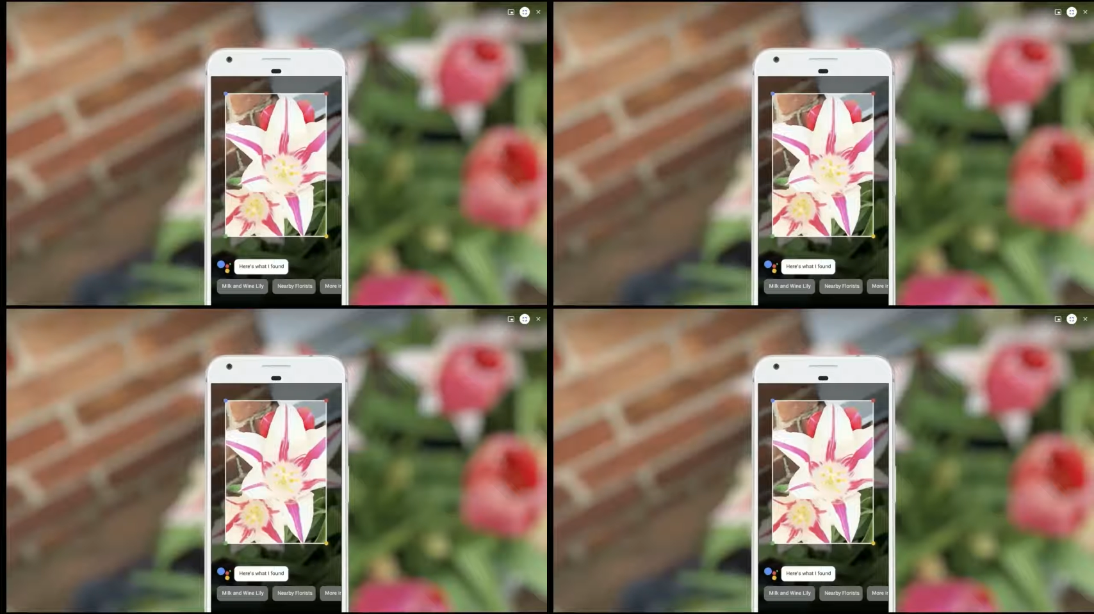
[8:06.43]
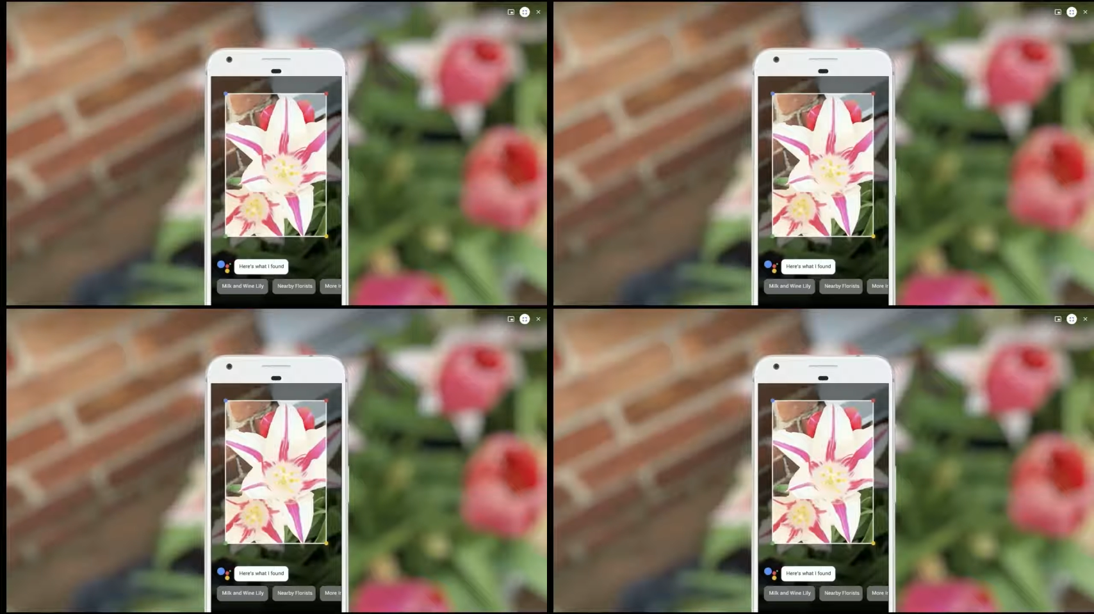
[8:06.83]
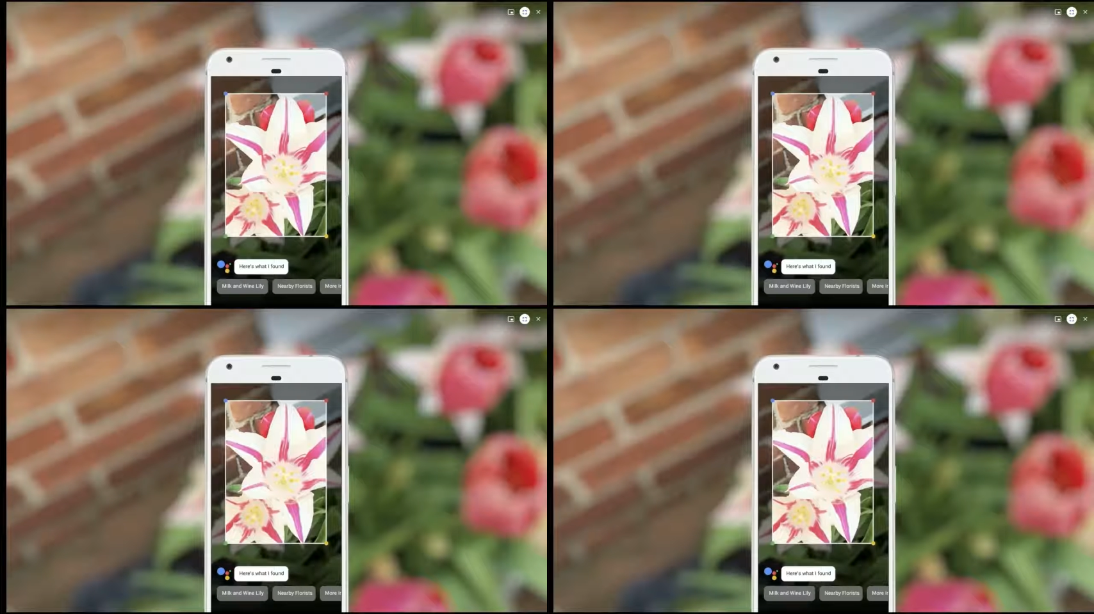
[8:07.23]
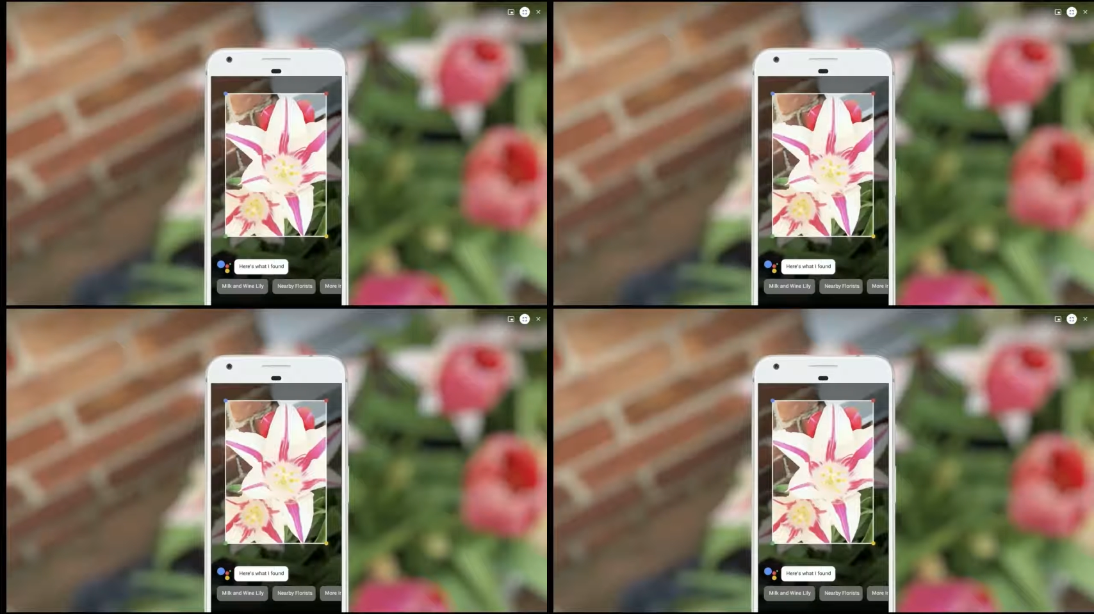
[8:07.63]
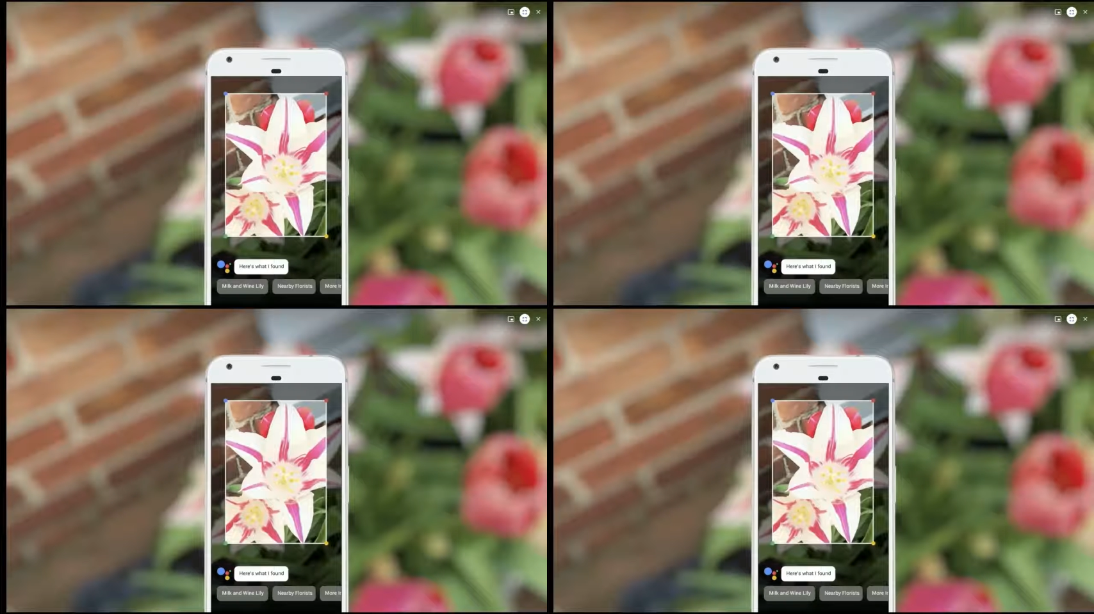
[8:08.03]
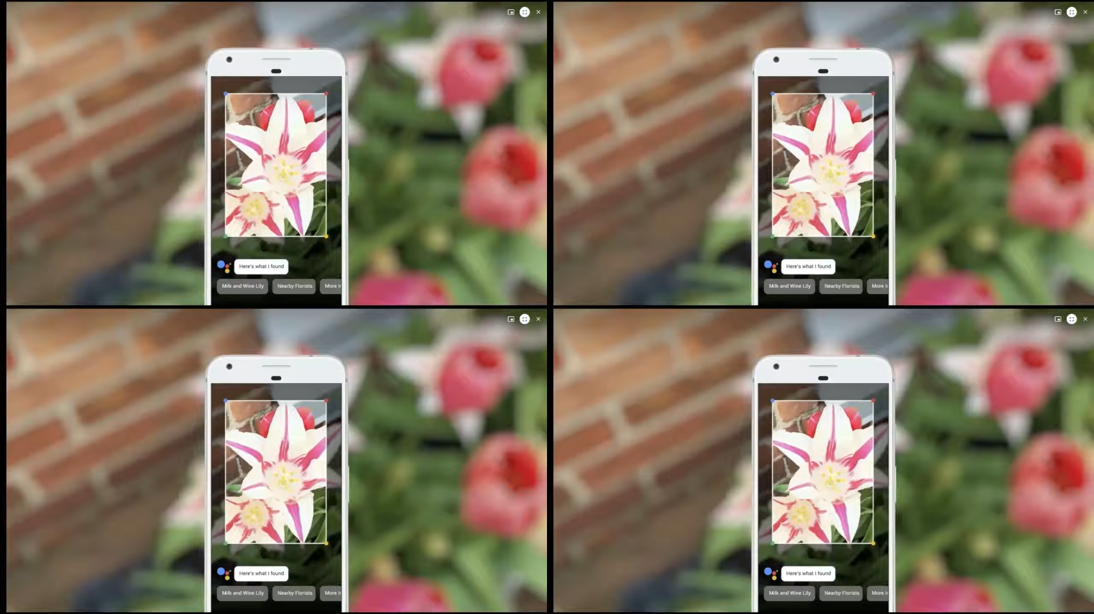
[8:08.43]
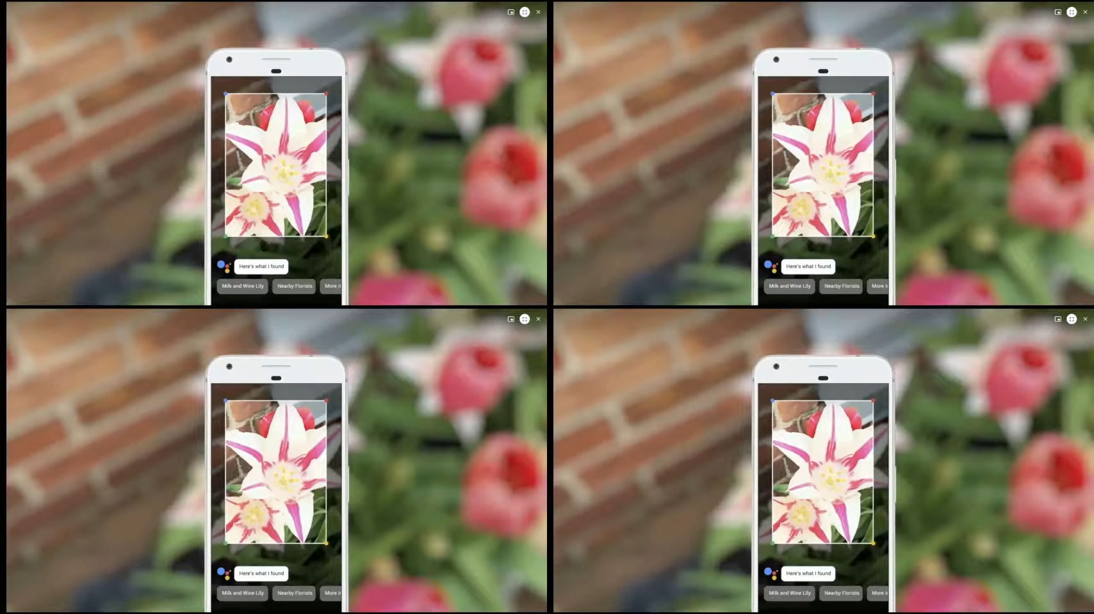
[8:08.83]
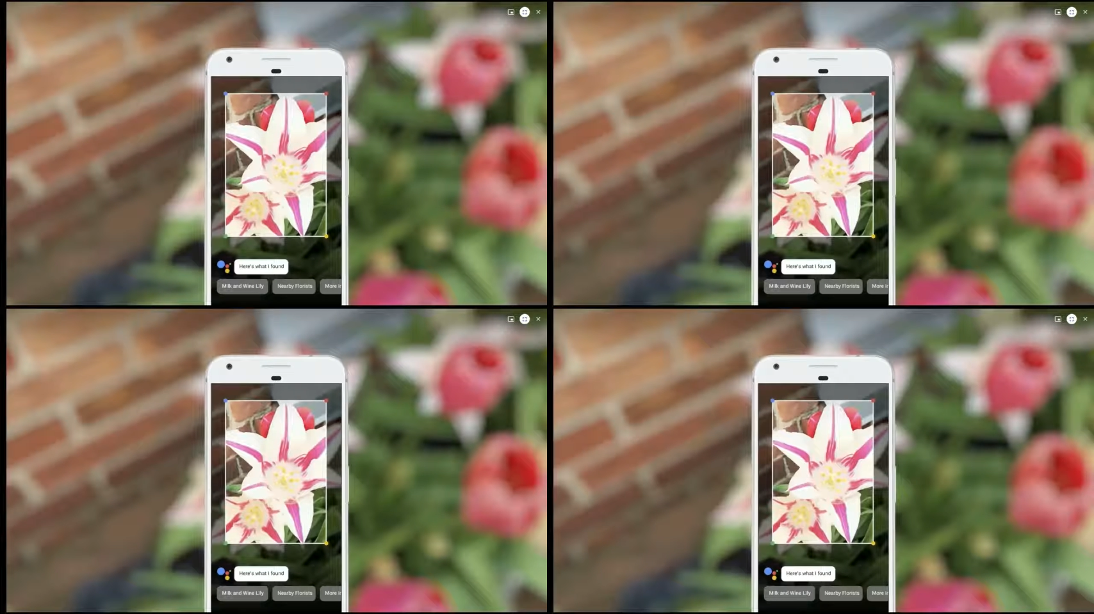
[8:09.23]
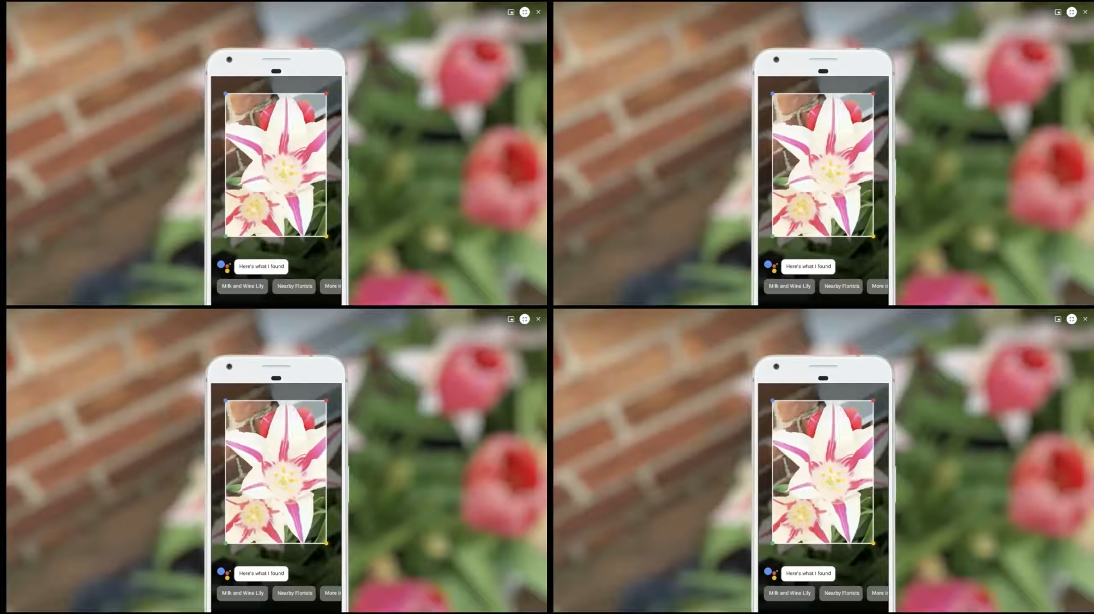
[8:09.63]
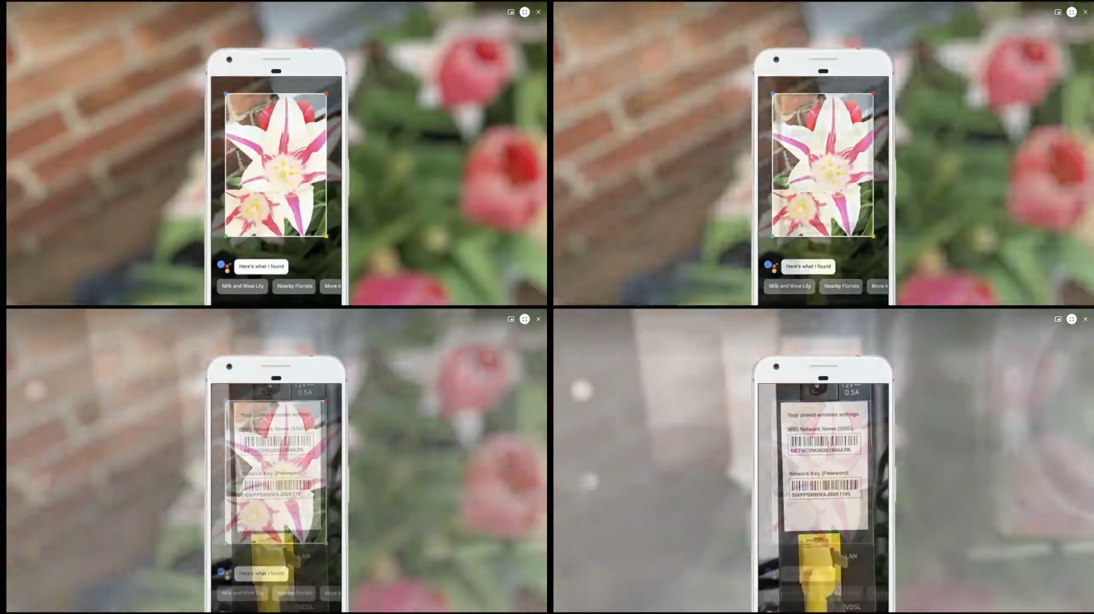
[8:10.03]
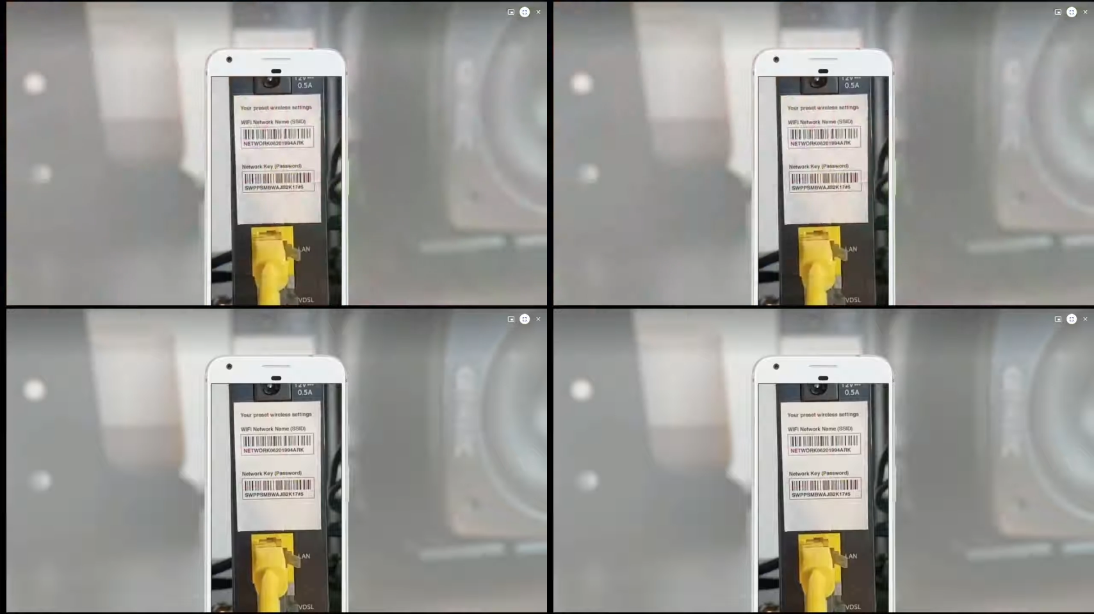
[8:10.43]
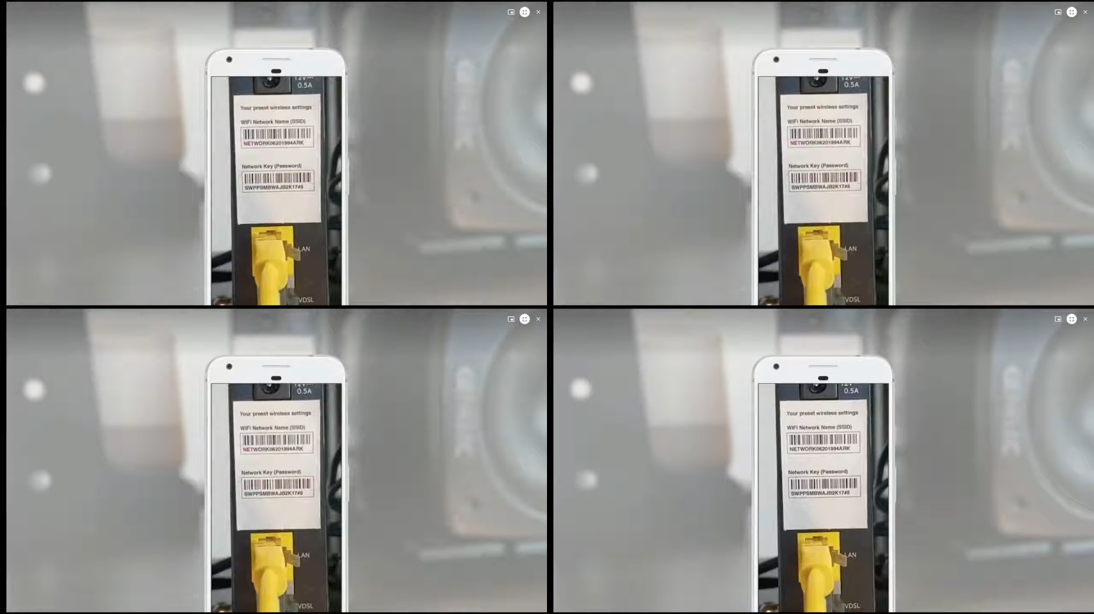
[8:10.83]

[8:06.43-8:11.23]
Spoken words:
No face is visible, so there are no lips to read.